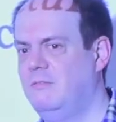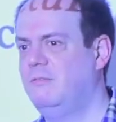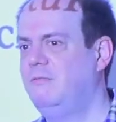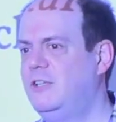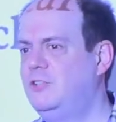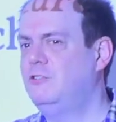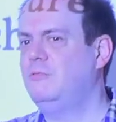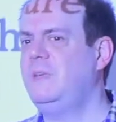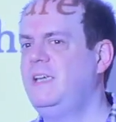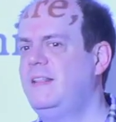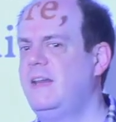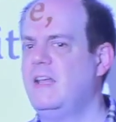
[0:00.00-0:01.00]
which to
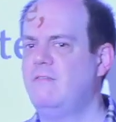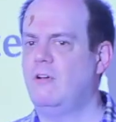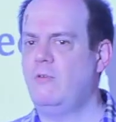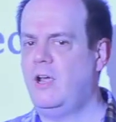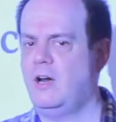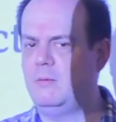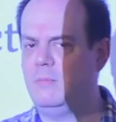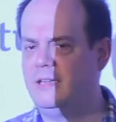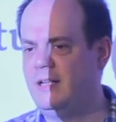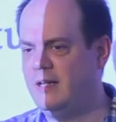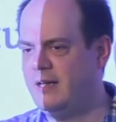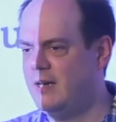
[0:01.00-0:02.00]
me they never were, but
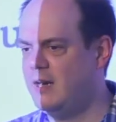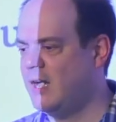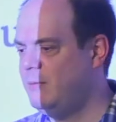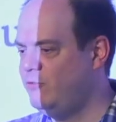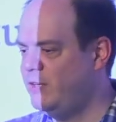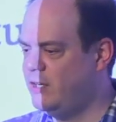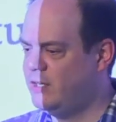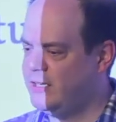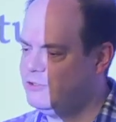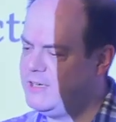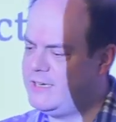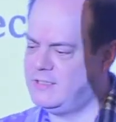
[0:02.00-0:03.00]
then again, I'm weird, I
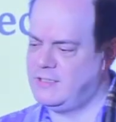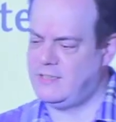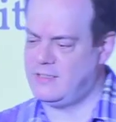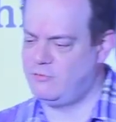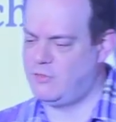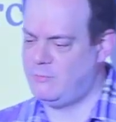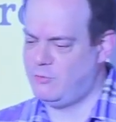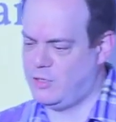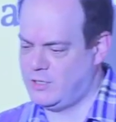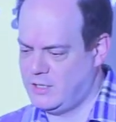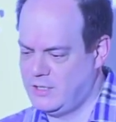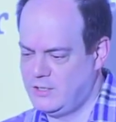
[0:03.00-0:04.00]
created a test
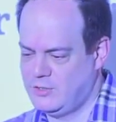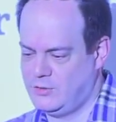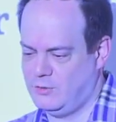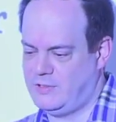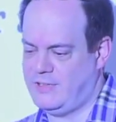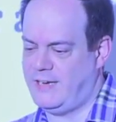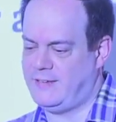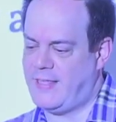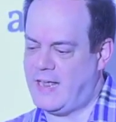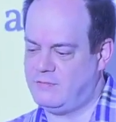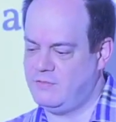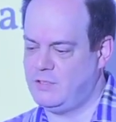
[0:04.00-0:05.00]
framework, so take
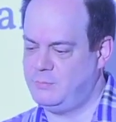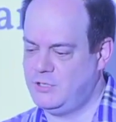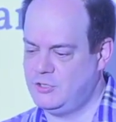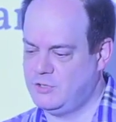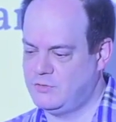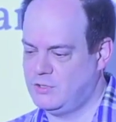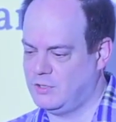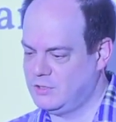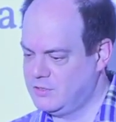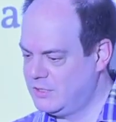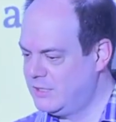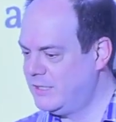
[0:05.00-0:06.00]
that with a pinch of
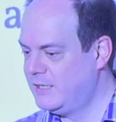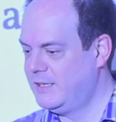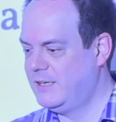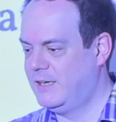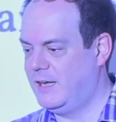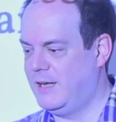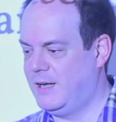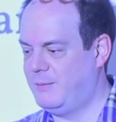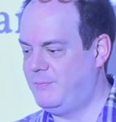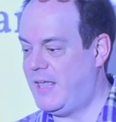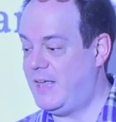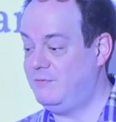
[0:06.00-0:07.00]
salt.
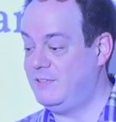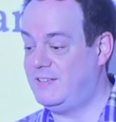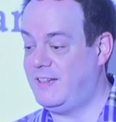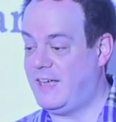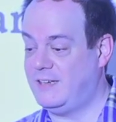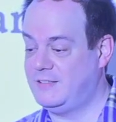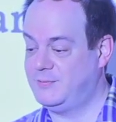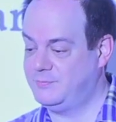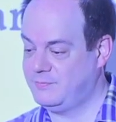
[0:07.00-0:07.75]
And with that,